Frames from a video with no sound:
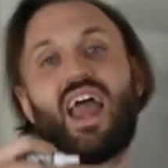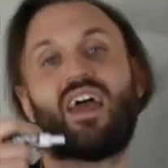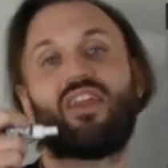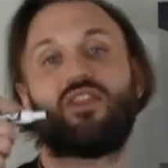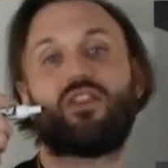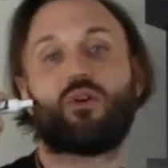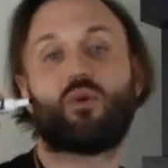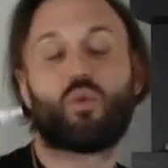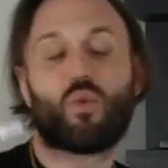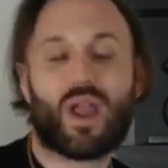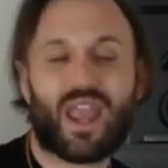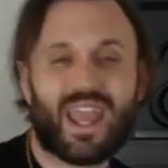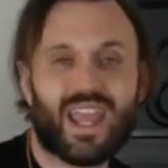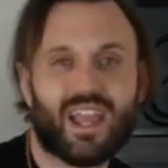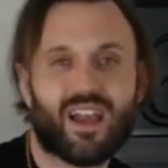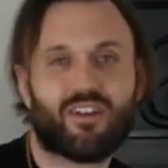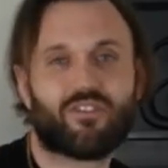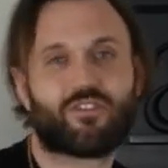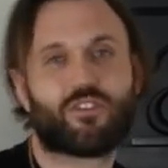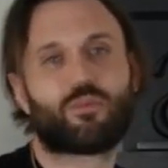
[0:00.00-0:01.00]
and the
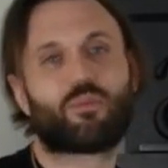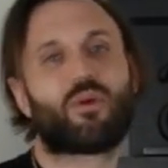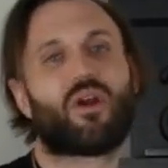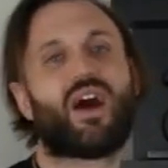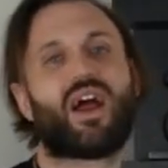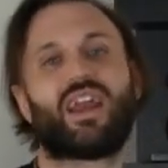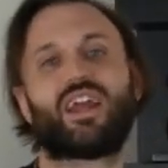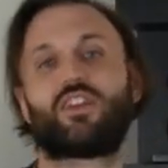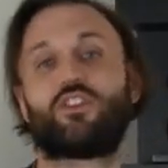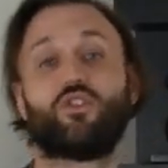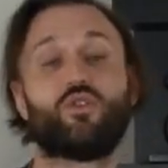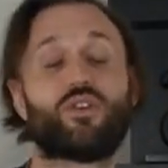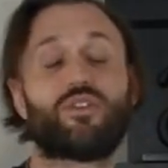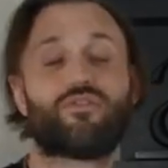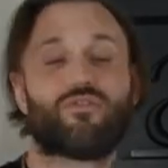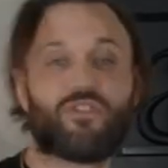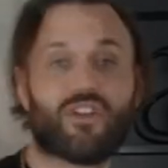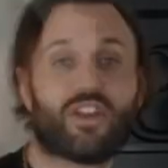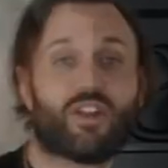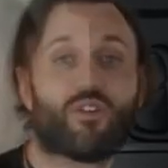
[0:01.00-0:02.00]
weight of the product, you
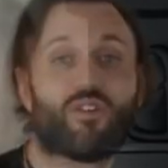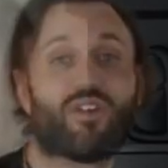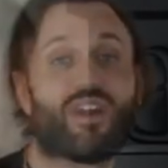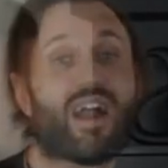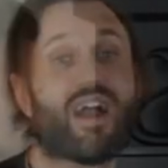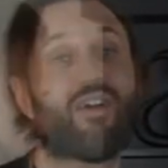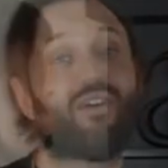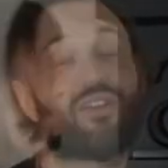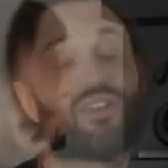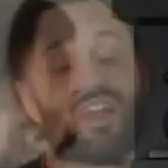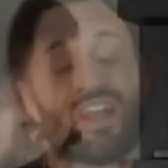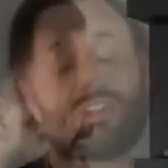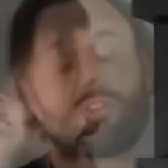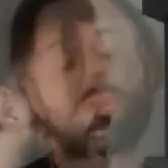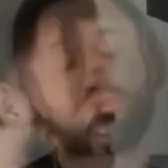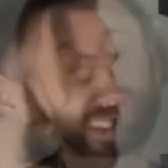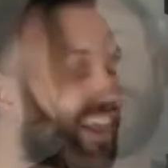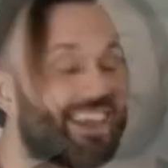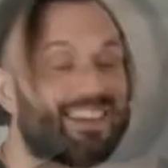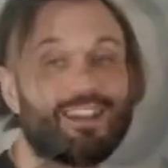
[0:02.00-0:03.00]
can figure it out. This
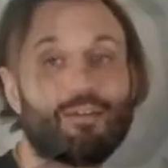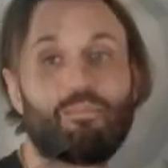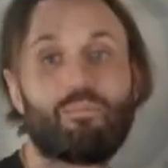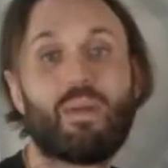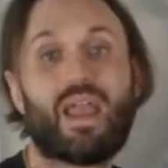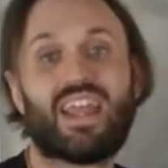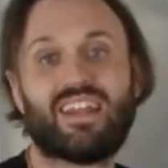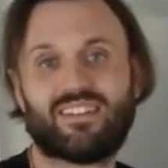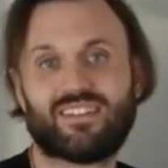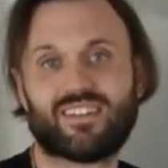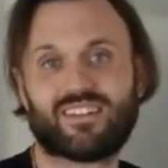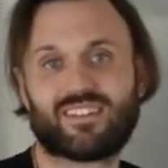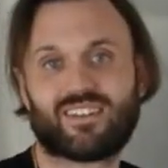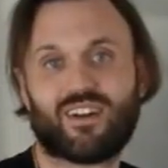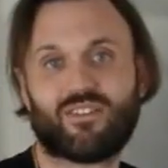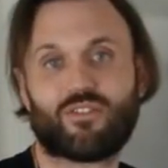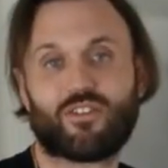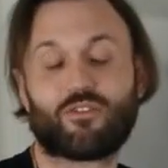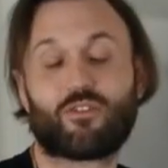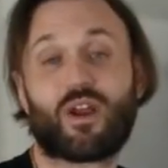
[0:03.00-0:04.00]
is like the basis
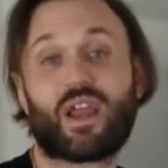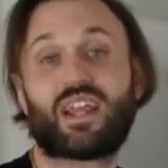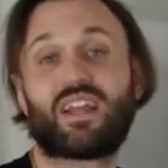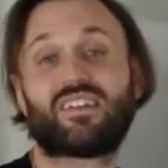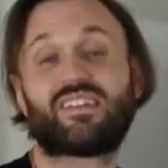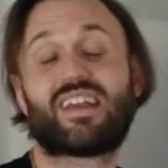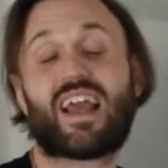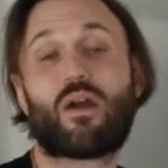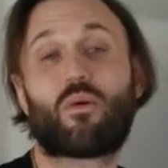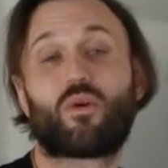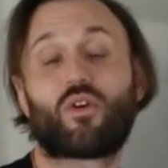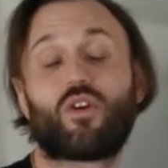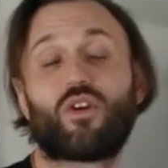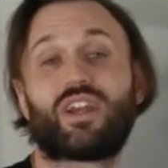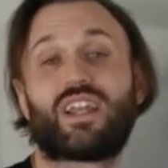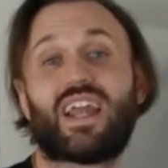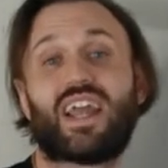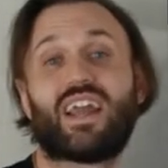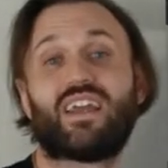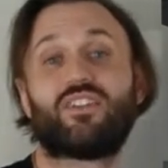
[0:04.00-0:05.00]
of it, right? Because now we're going
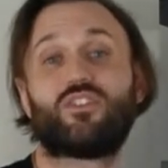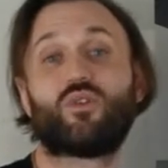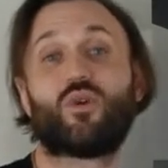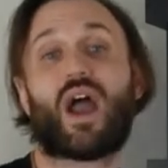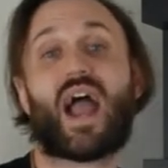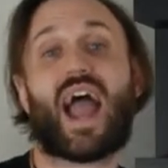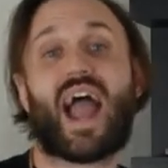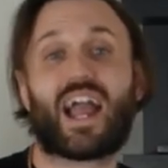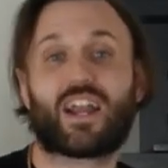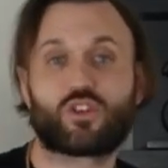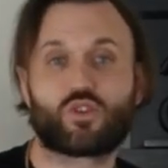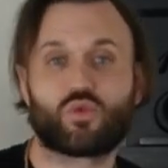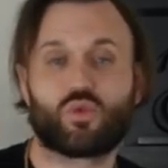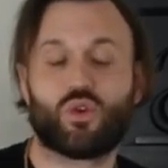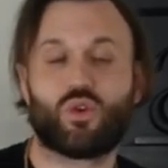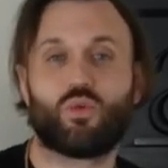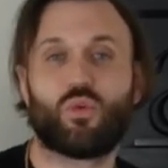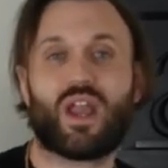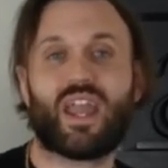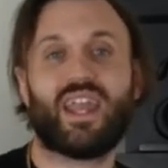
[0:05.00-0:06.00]
to get into
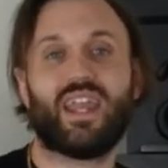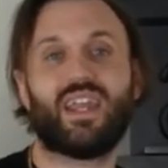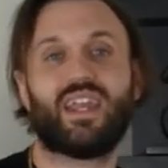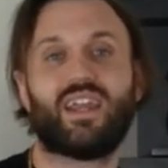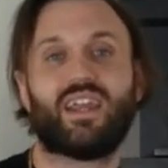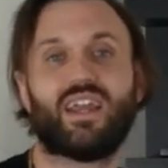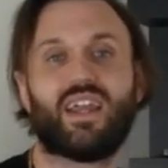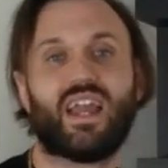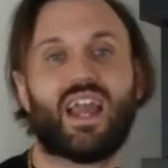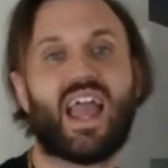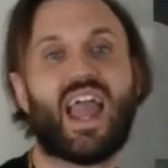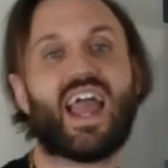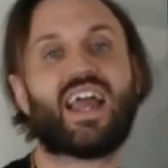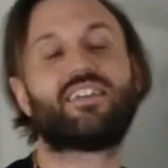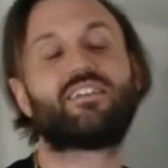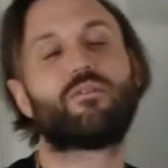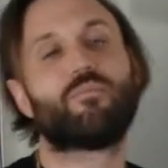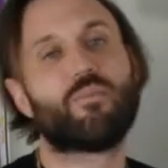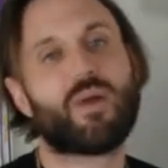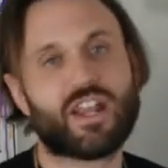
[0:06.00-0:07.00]
actual weight
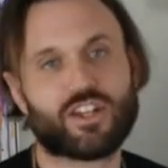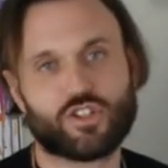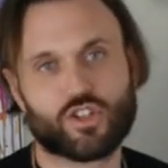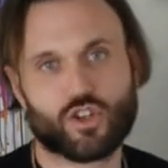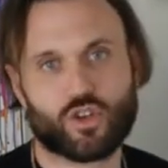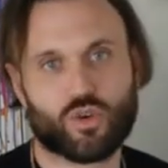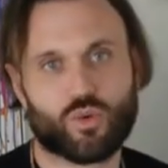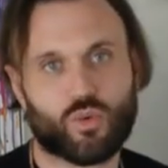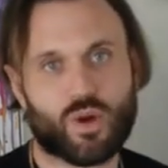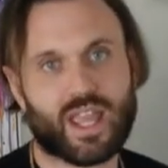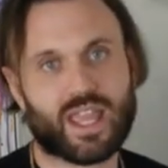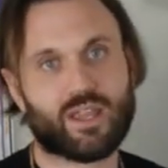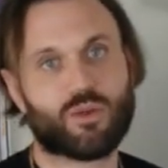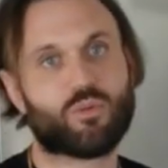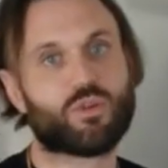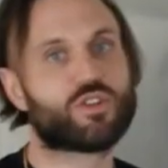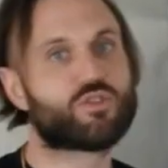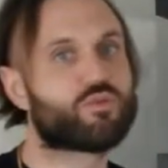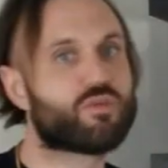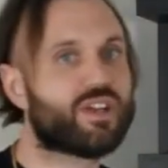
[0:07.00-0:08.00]
and dimensional weight,
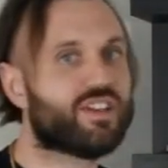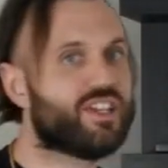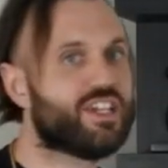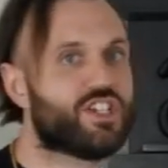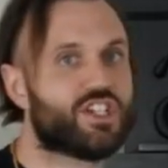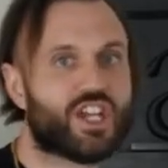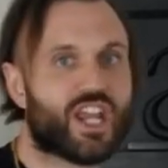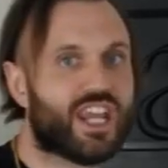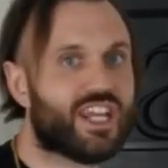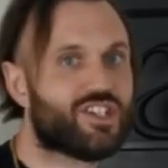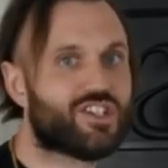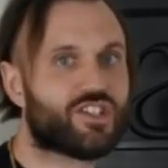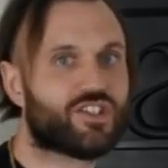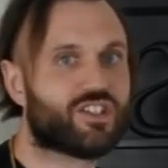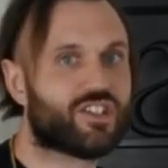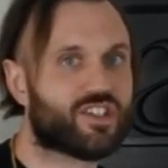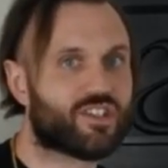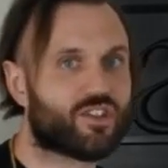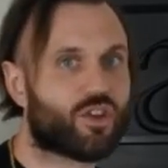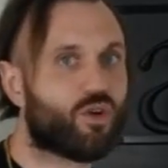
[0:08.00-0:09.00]
which really
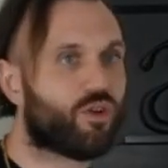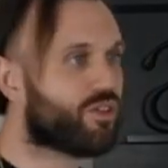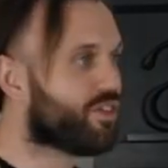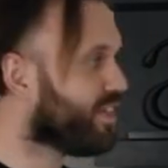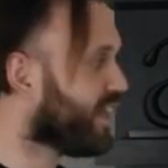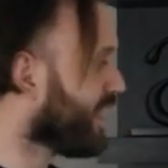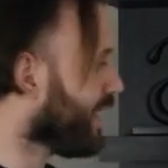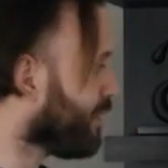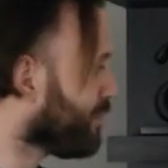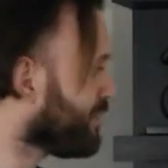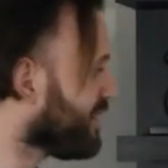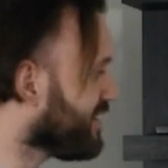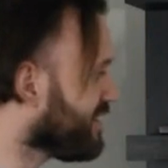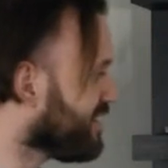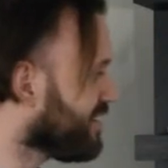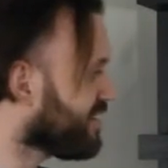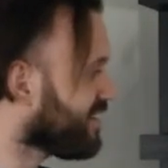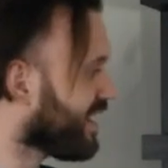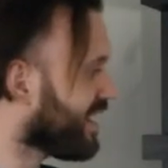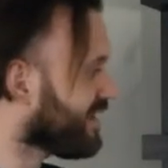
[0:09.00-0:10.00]
changes this whole thing up.
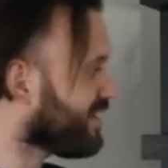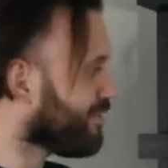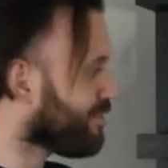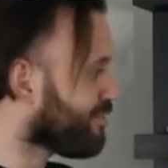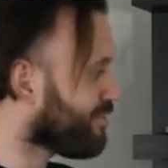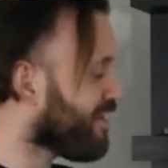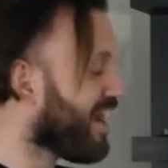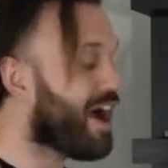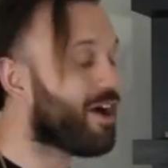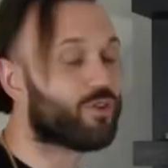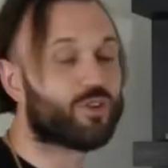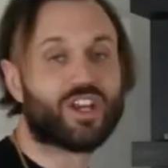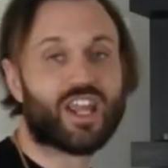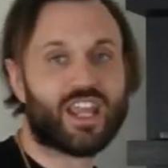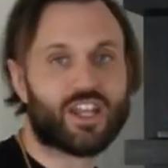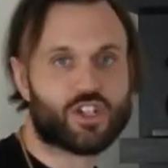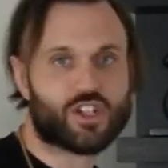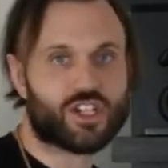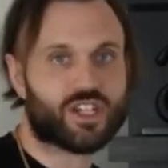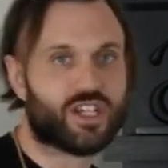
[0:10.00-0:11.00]
This is like the
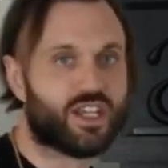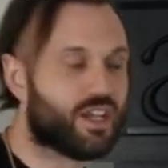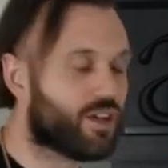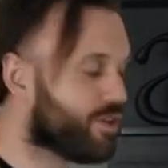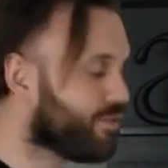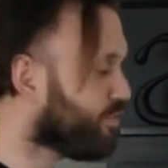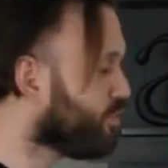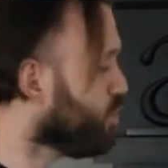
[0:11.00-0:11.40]
foundation here.